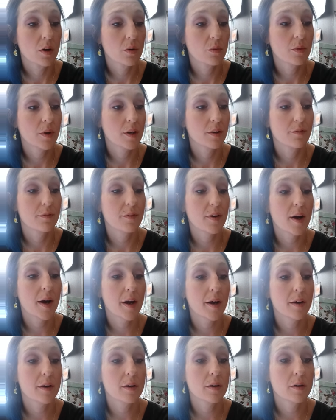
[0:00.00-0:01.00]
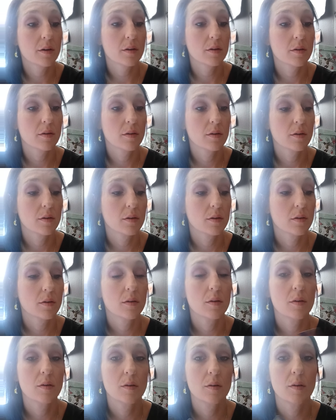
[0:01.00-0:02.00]
Queen of Fire.
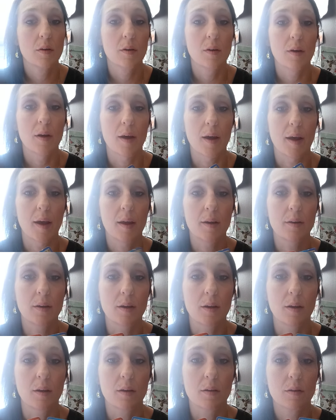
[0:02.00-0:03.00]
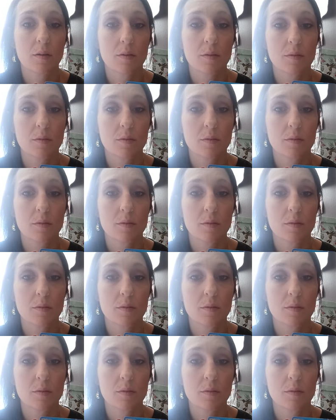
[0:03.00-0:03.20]
Ending.